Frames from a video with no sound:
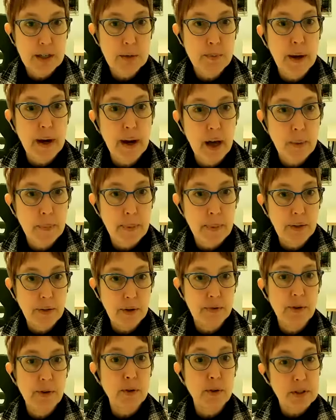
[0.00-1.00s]
but help other
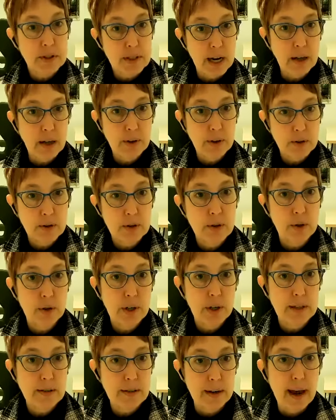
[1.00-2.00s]
folks tell their
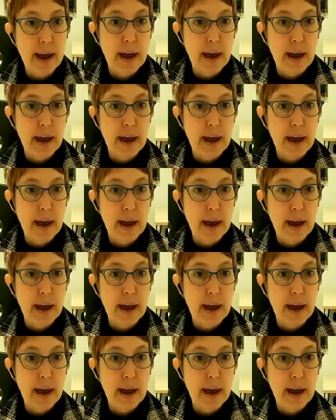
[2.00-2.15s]
stories and